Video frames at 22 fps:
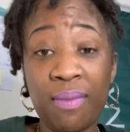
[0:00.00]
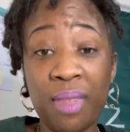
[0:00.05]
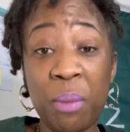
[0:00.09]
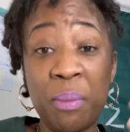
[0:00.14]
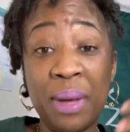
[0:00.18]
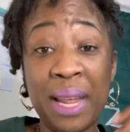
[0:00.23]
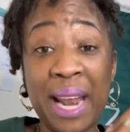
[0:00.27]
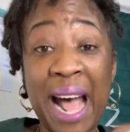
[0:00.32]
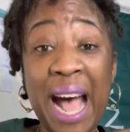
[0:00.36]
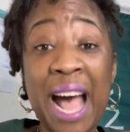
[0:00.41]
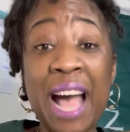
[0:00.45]

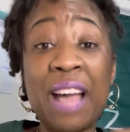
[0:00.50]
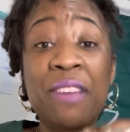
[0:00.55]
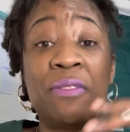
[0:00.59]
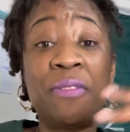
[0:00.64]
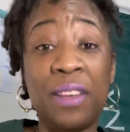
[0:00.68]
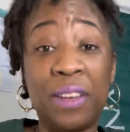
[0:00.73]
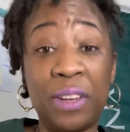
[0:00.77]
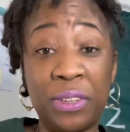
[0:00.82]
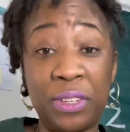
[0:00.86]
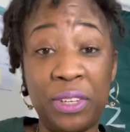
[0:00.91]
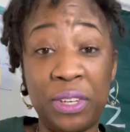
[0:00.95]
but I
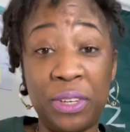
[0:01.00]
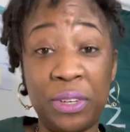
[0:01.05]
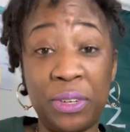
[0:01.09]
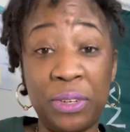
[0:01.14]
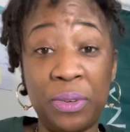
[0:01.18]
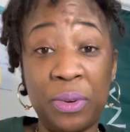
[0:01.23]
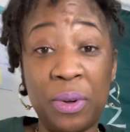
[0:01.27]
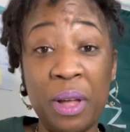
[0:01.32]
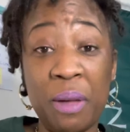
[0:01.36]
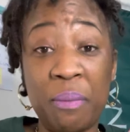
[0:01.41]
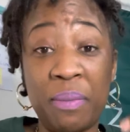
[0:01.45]
feel
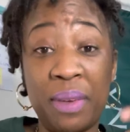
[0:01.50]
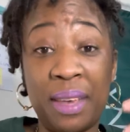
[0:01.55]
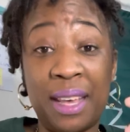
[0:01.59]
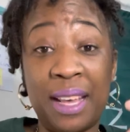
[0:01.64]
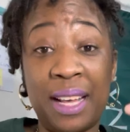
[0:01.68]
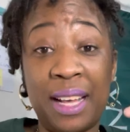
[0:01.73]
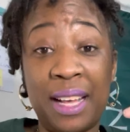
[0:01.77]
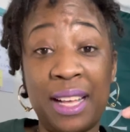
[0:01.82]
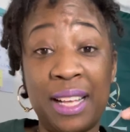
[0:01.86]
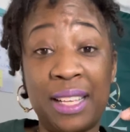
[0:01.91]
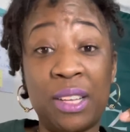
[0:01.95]
you
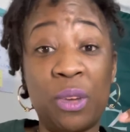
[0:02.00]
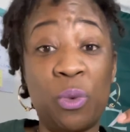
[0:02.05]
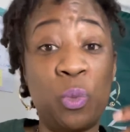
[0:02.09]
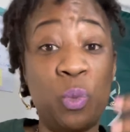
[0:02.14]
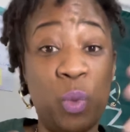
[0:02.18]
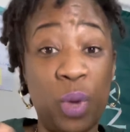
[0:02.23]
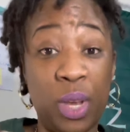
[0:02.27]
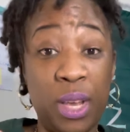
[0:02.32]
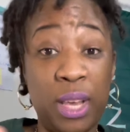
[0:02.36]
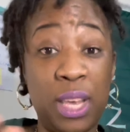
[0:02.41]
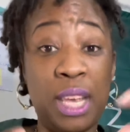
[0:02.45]
because
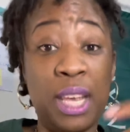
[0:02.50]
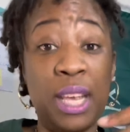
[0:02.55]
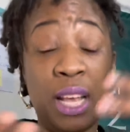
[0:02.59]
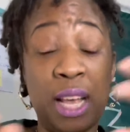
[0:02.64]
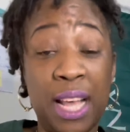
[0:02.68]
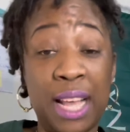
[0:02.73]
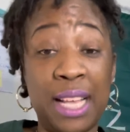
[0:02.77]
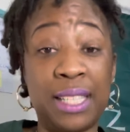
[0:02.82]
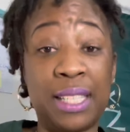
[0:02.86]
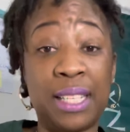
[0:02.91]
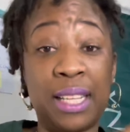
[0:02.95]
we
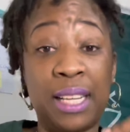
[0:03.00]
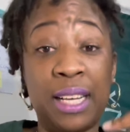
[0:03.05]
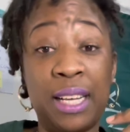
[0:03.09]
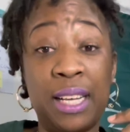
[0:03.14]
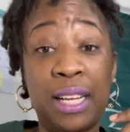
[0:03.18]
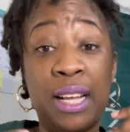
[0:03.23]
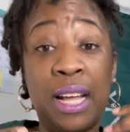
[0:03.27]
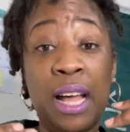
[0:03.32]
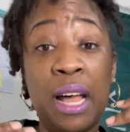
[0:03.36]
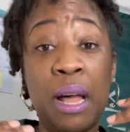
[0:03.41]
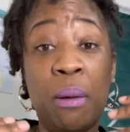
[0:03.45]
as
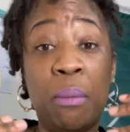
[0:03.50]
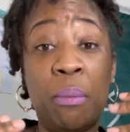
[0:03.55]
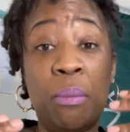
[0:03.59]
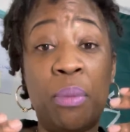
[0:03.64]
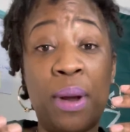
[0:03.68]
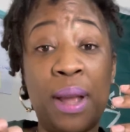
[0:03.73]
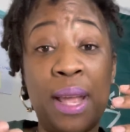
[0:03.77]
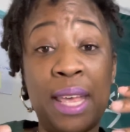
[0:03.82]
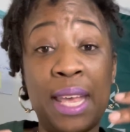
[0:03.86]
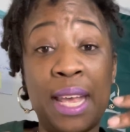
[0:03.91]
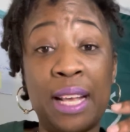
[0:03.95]
a
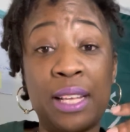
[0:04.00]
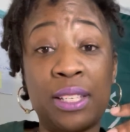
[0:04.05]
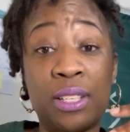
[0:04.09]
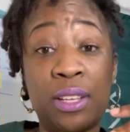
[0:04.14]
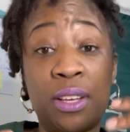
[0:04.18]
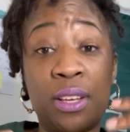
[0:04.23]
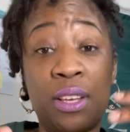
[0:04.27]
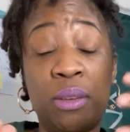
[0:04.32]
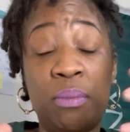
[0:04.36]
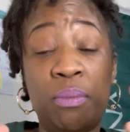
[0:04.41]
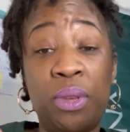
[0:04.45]
brain cancer
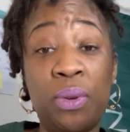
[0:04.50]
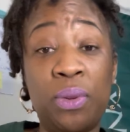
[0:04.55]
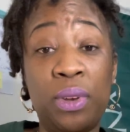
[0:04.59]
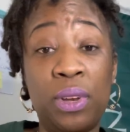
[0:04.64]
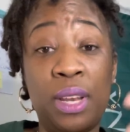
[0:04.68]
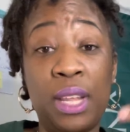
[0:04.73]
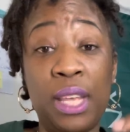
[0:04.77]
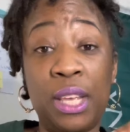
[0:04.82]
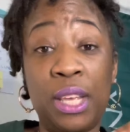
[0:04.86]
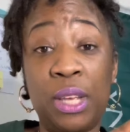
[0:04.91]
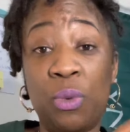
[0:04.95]

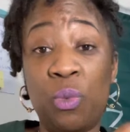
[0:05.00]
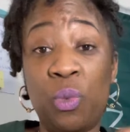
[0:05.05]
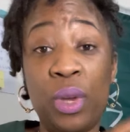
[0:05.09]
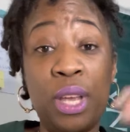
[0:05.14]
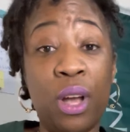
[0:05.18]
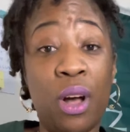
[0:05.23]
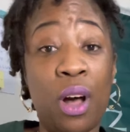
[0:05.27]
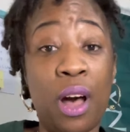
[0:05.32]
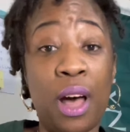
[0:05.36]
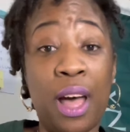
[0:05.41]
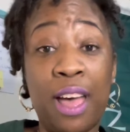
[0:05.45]
community, we
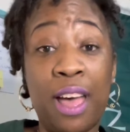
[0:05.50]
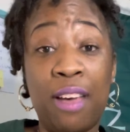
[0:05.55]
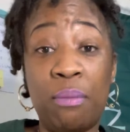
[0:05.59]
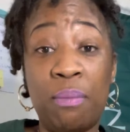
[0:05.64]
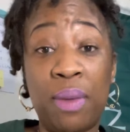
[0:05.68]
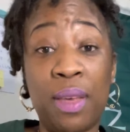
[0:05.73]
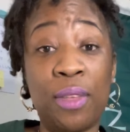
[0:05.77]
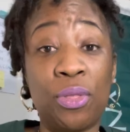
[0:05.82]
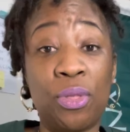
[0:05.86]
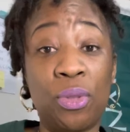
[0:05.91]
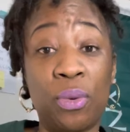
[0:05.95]
all have
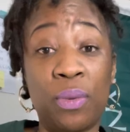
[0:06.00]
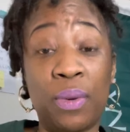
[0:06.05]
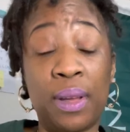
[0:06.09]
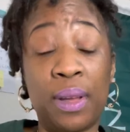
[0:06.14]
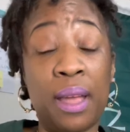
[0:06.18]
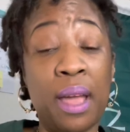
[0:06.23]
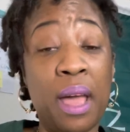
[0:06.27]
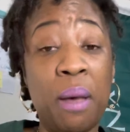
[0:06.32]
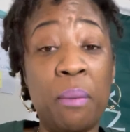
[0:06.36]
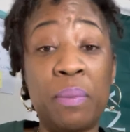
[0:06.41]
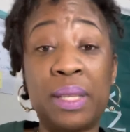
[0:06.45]
been through it.
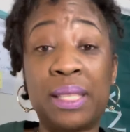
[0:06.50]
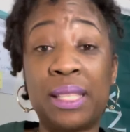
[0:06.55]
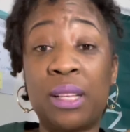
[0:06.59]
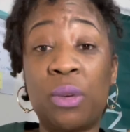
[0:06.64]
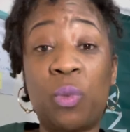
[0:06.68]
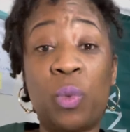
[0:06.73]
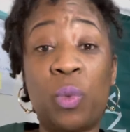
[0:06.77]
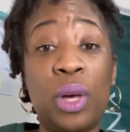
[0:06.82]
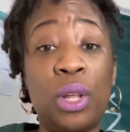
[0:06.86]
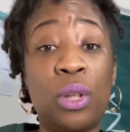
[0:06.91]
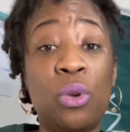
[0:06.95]
But
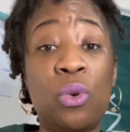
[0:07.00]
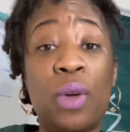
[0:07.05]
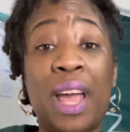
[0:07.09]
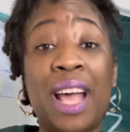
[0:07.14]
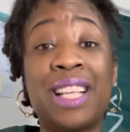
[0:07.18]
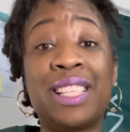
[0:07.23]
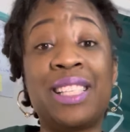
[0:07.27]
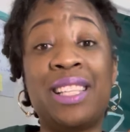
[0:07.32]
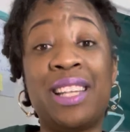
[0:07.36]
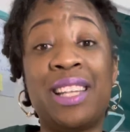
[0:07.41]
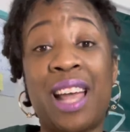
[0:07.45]
someone who
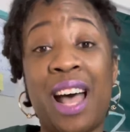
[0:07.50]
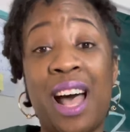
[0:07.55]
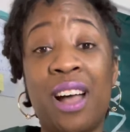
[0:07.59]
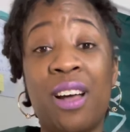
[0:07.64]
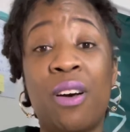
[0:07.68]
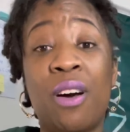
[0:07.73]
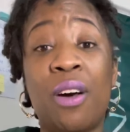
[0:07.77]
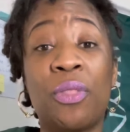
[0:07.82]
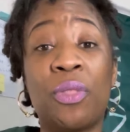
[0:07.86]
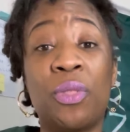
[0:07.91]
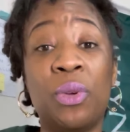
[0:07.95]
has not
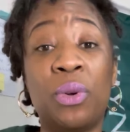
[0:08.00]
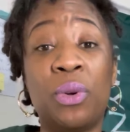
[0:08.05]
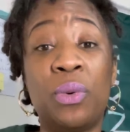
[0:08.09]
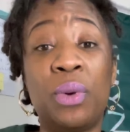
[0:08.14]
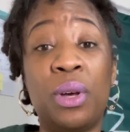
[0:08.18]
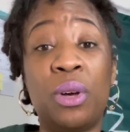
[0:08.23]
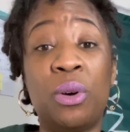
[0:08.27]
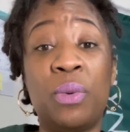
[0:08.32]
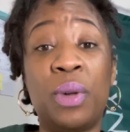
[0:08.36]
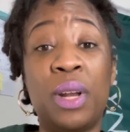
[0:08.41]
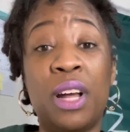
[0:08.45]
gone through
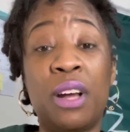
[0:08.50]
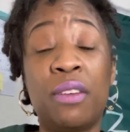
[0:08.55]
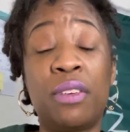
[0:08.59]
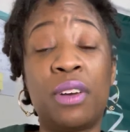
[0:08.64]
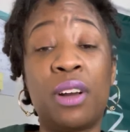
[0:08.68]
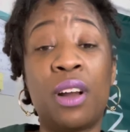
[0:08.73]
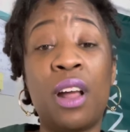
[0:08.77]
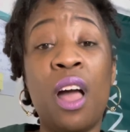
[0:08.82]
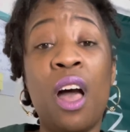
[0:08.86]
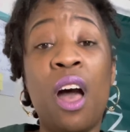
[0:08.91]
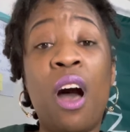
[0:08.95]
it or
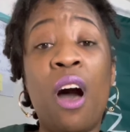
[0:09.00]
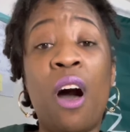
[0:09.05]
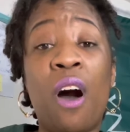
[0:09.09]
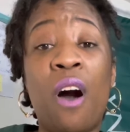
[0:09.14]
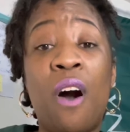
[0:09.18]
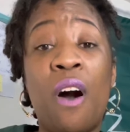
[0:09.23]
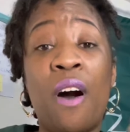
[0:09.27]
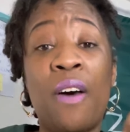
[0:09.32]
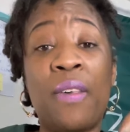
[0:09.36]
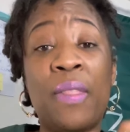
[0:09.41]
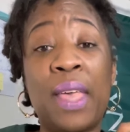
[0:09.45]
whatever,
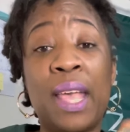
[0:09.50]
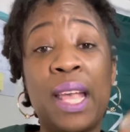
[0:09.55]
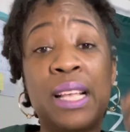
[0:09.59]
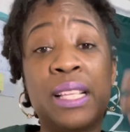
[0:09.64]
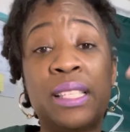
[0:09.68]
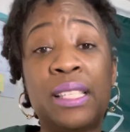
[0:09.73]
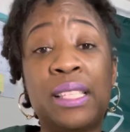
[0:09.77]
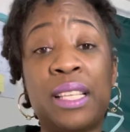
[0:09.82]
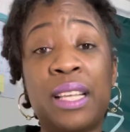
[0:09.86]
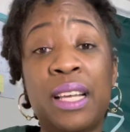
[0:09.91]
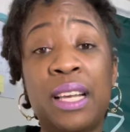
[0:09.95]
all they
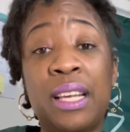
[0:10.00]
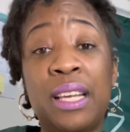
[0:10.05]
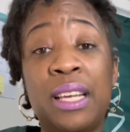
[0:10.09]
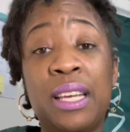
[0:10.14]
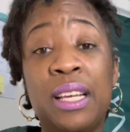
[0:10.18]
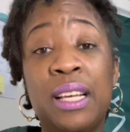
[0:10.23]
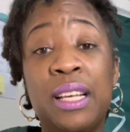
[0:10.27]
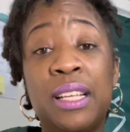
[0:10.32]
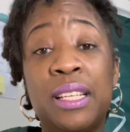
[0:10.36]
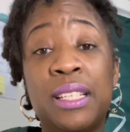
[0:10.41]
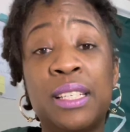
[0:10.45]
can say
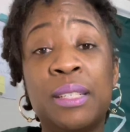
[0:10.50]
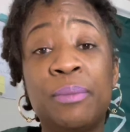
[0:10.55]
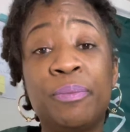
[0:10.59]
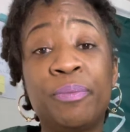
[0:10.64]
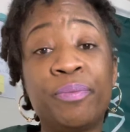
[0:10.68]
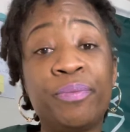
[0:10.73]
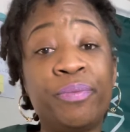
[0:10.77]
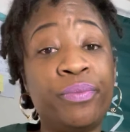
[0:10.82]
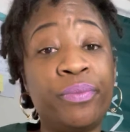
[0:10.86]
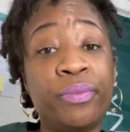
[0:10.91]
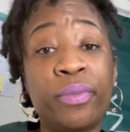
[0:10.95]
is,
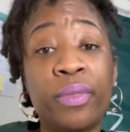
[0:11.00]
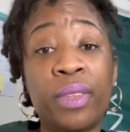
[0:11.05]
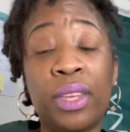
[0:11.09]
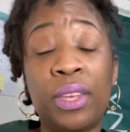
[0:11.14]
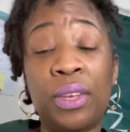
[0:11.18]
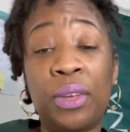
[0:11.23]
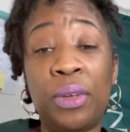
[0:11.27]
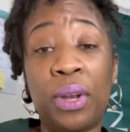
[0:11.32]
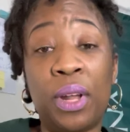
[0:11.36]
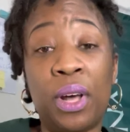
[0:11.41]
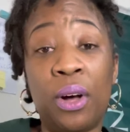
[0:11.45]

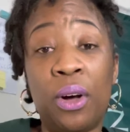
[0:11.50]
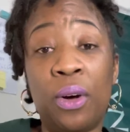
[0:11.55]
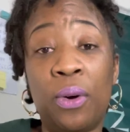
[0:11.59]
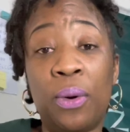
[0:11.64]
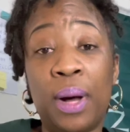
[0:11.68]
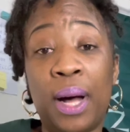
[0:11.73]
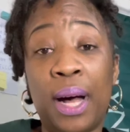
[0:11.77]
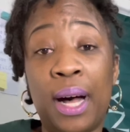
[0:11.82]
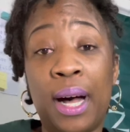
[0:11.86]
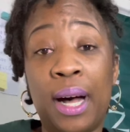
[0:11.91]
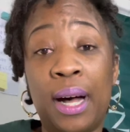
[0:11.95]
you
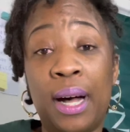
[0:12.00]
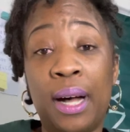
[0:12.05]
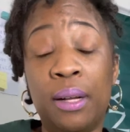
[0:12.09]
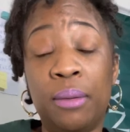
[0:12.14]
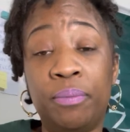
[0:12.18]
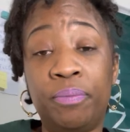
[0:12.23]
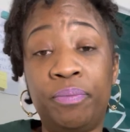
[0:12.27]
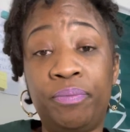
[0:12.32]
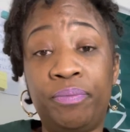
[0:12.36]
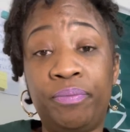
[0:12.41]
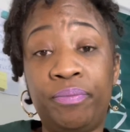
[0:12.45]
know,
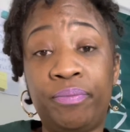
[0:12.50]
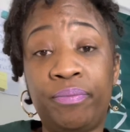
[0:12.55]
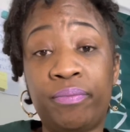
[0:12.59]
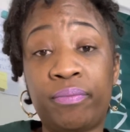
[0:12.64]
um,